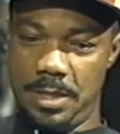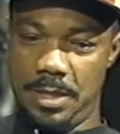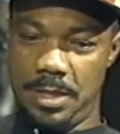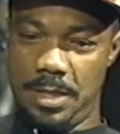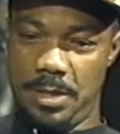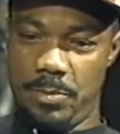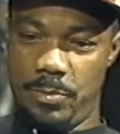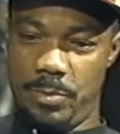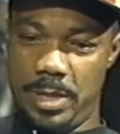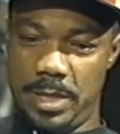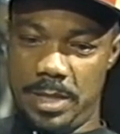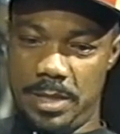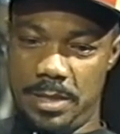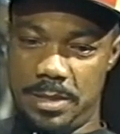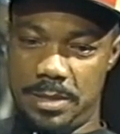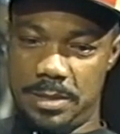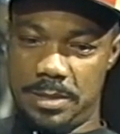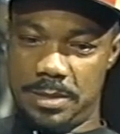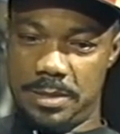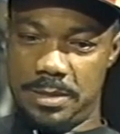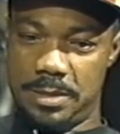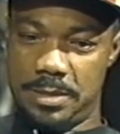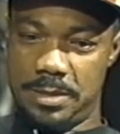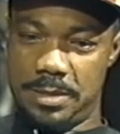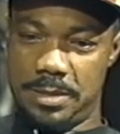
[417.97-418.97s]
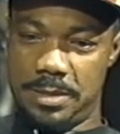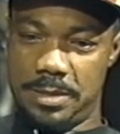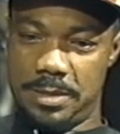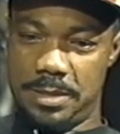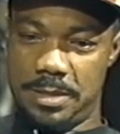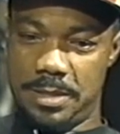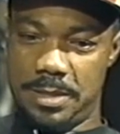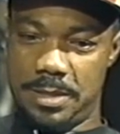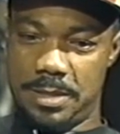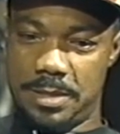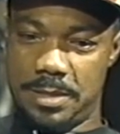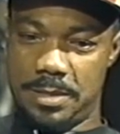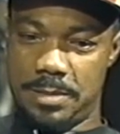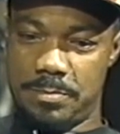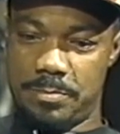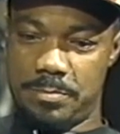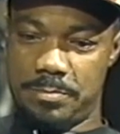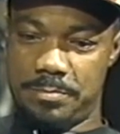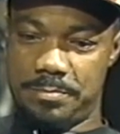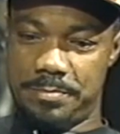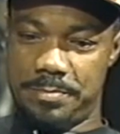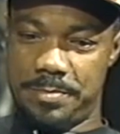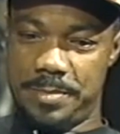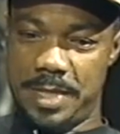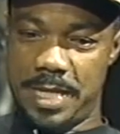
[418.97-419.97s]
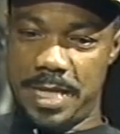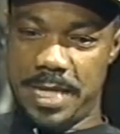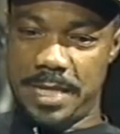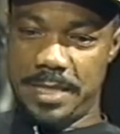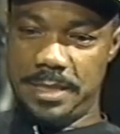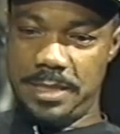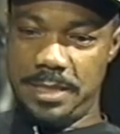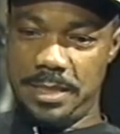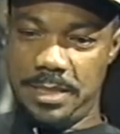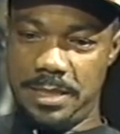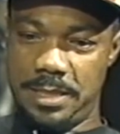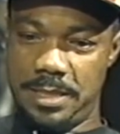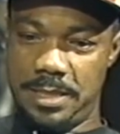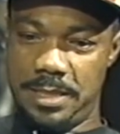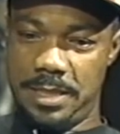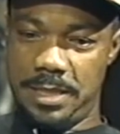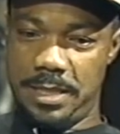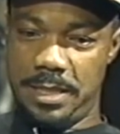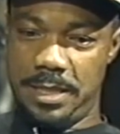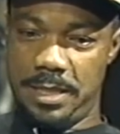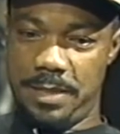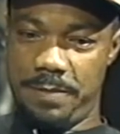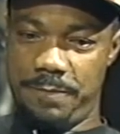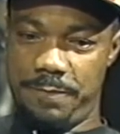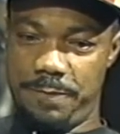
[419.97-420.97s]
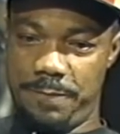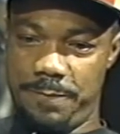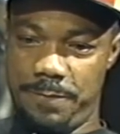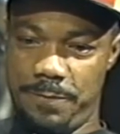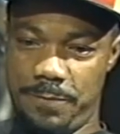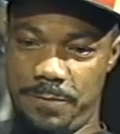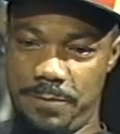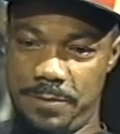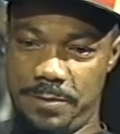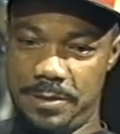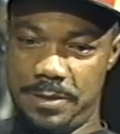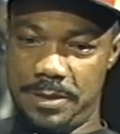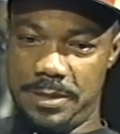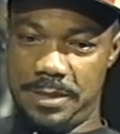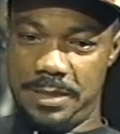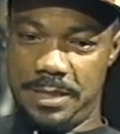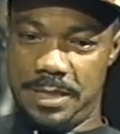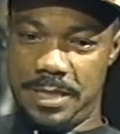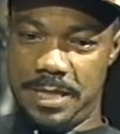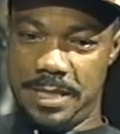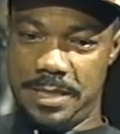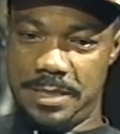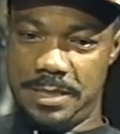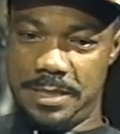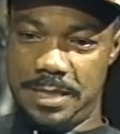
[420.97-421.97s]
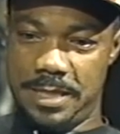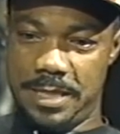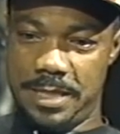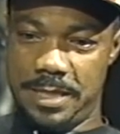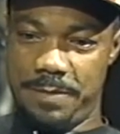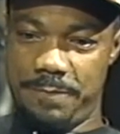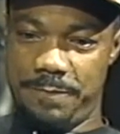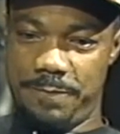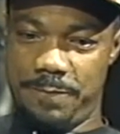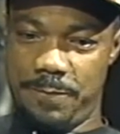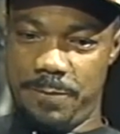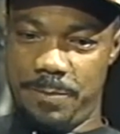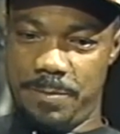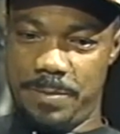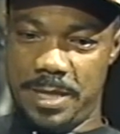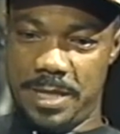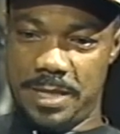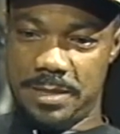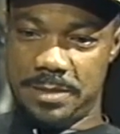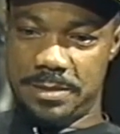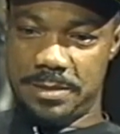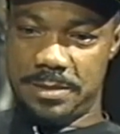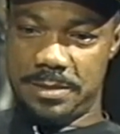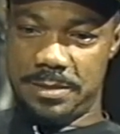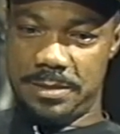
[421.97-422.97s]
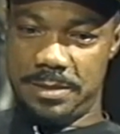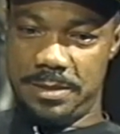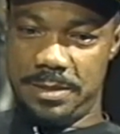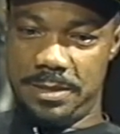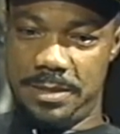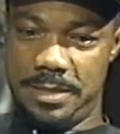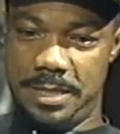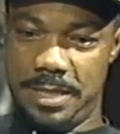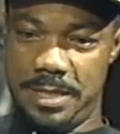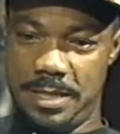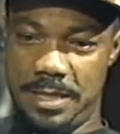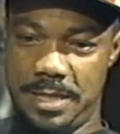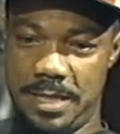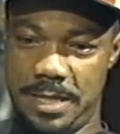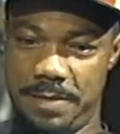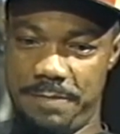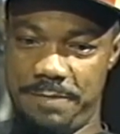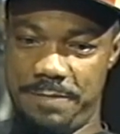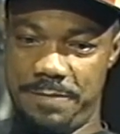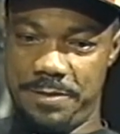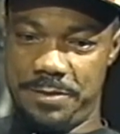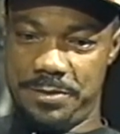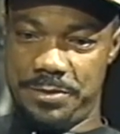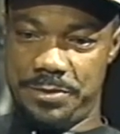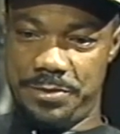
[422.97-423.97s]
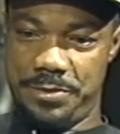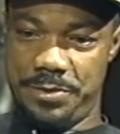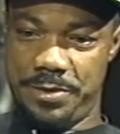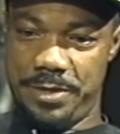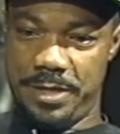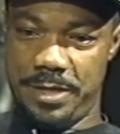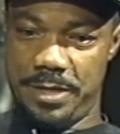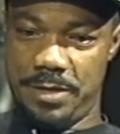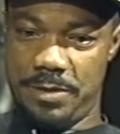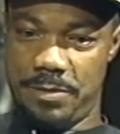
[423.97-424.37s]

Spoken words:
Yeah, well, 1984 to 1994 marks the 10th anniversary